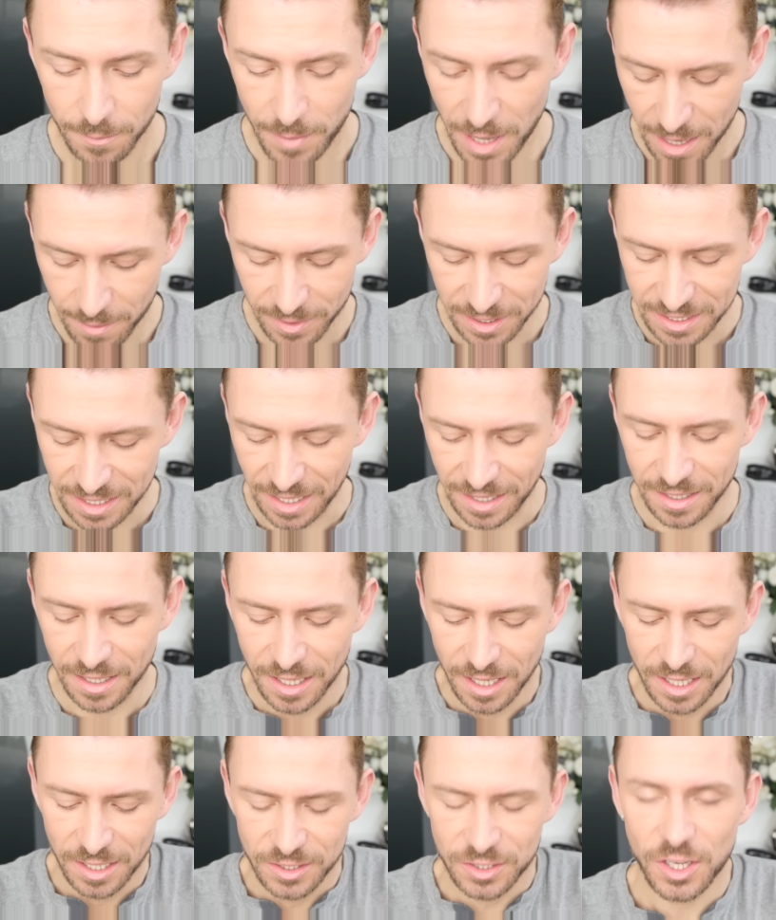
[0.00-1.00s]
pigmented.
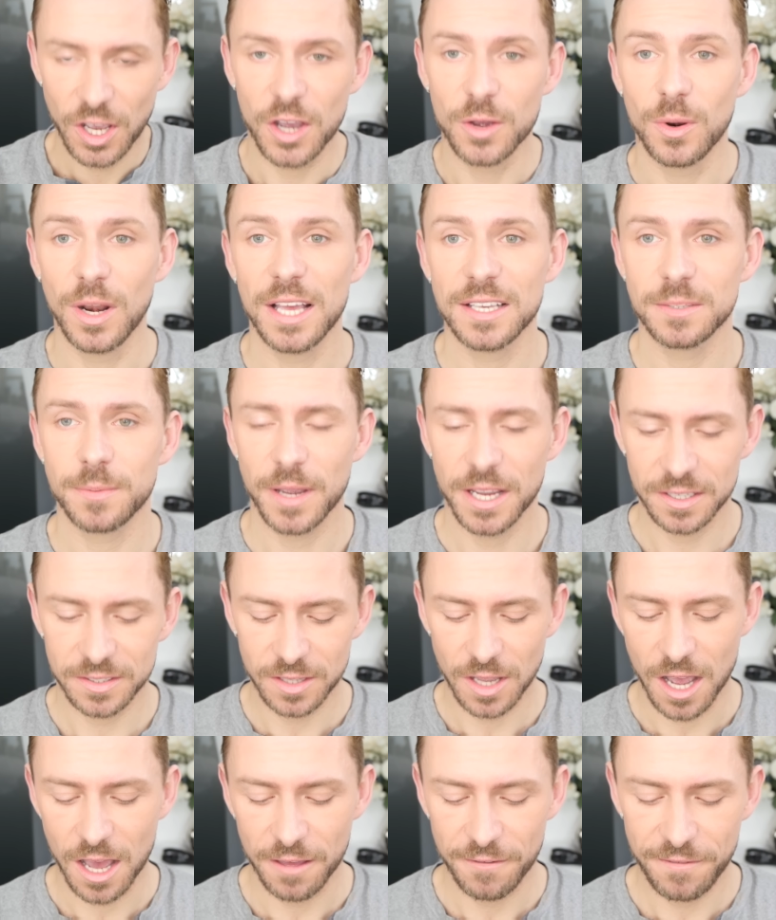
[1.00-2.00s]
So let's make a
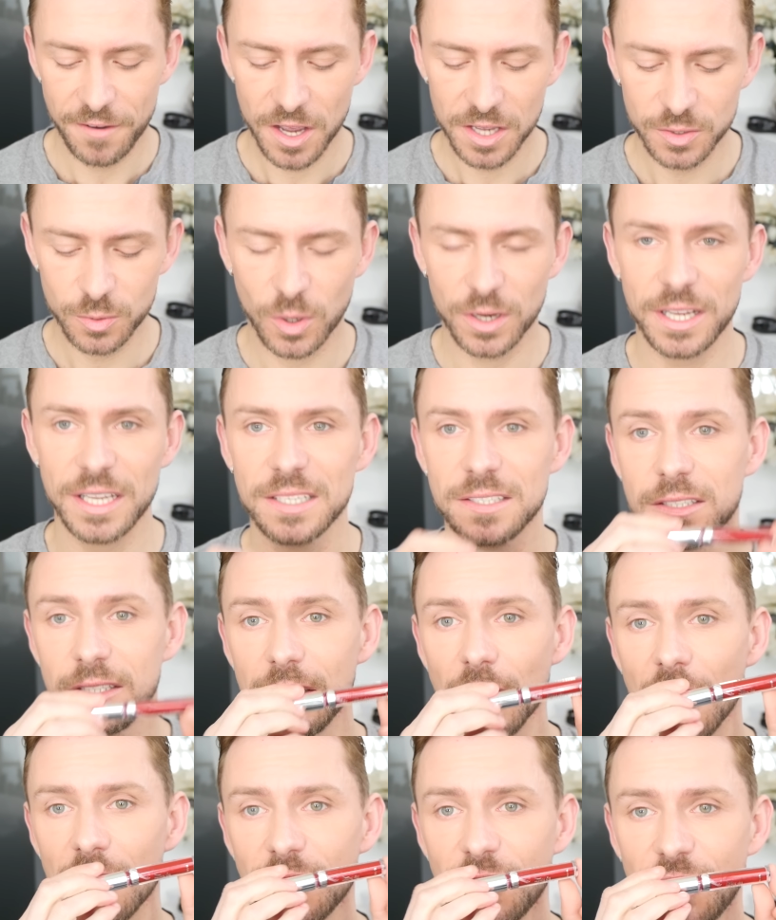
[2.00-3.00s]
start. First one is
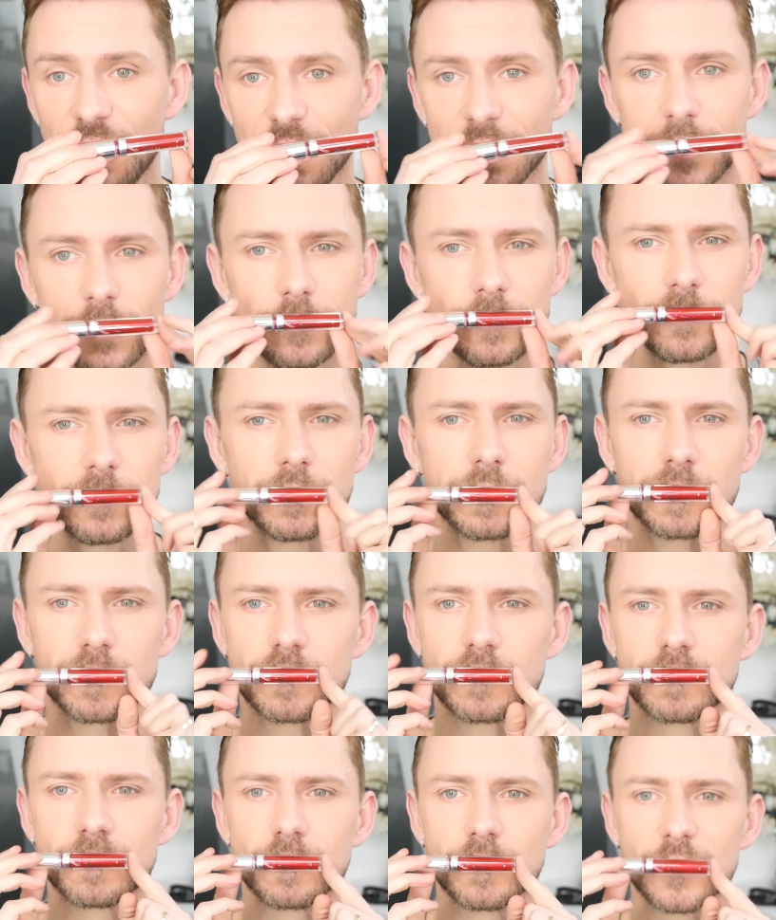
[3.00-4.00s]
Duchess.
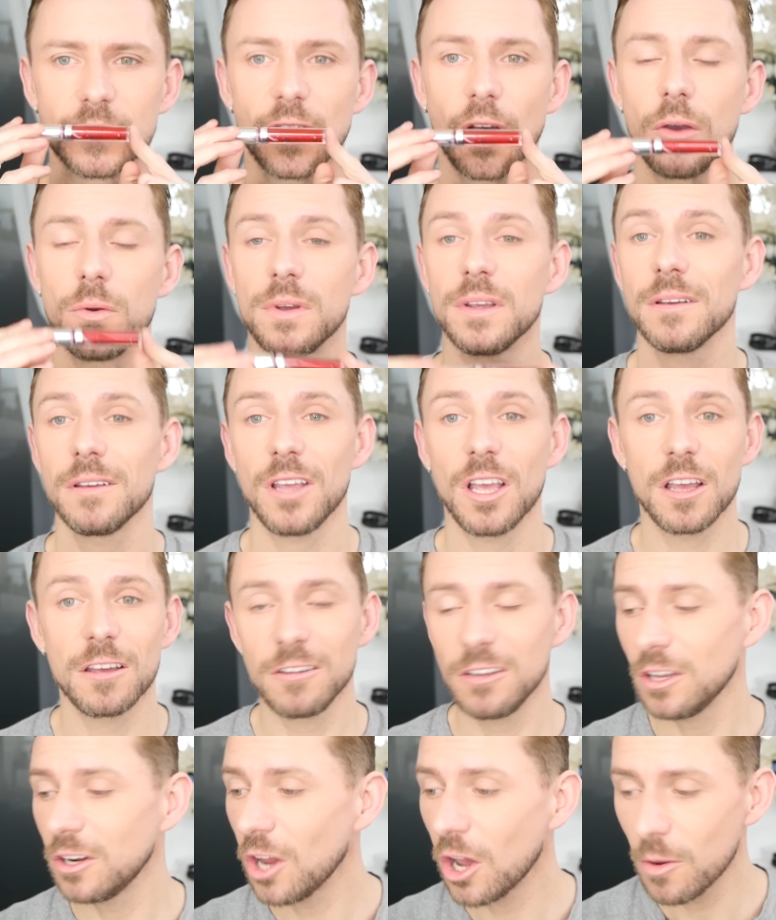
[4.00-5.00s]
So
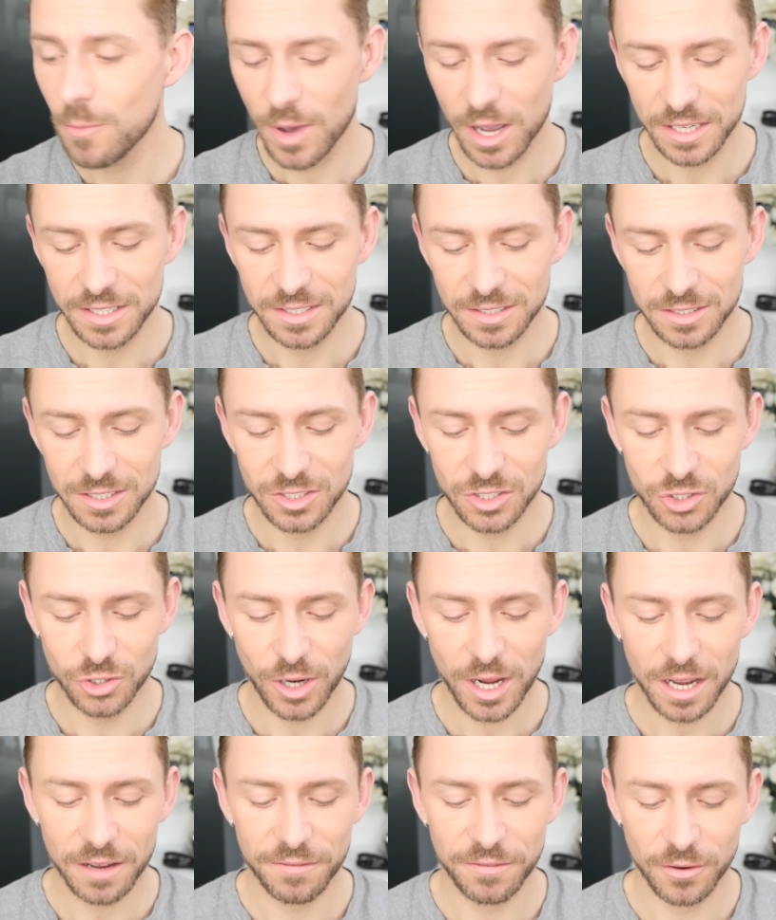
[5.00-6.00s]
you know my
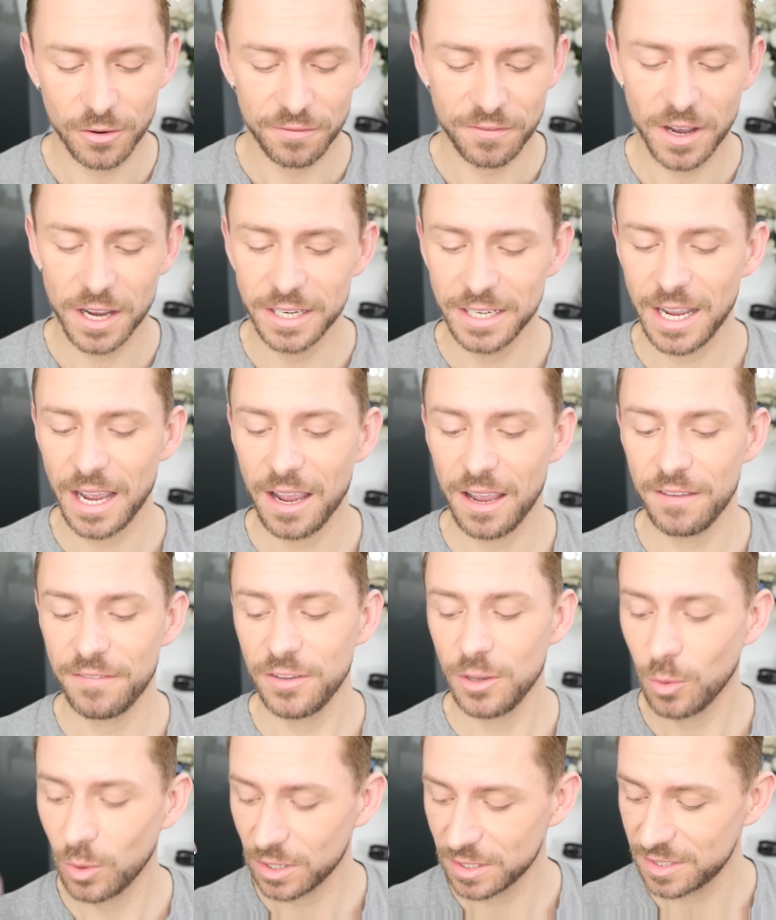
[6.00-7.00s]
trick for finding out
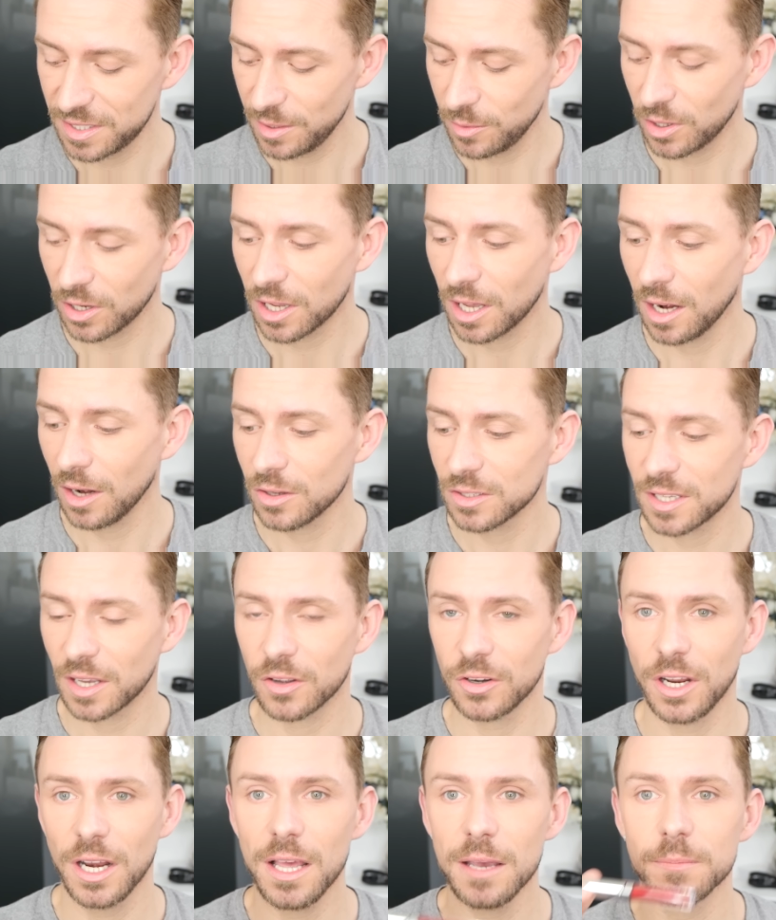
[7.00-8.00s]
if you want to see what a color looks
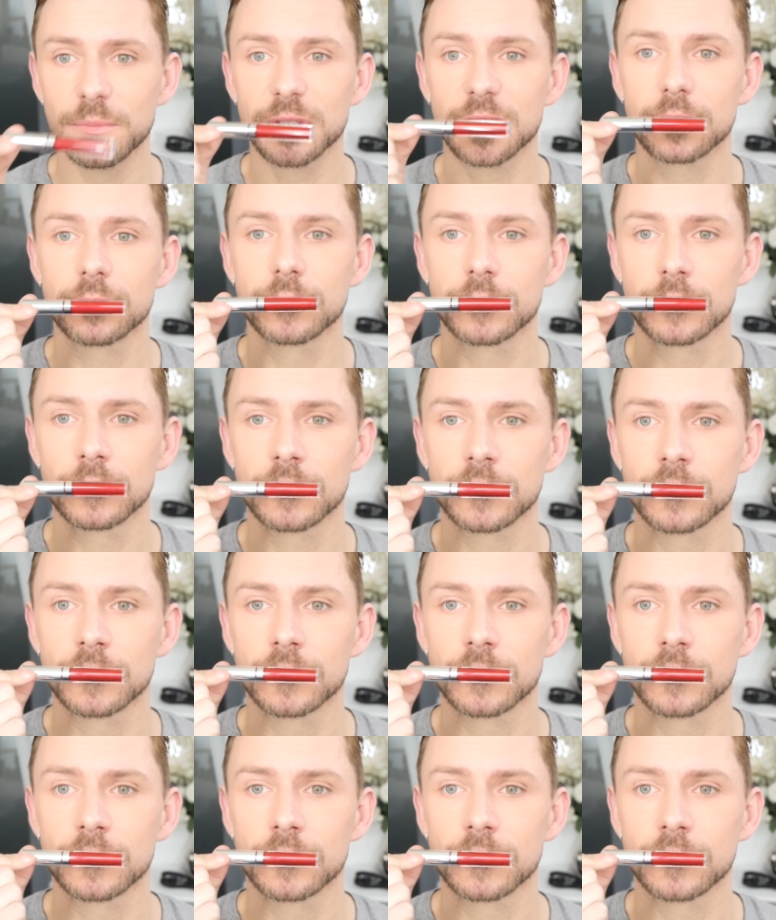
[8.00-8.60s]
like on your lips?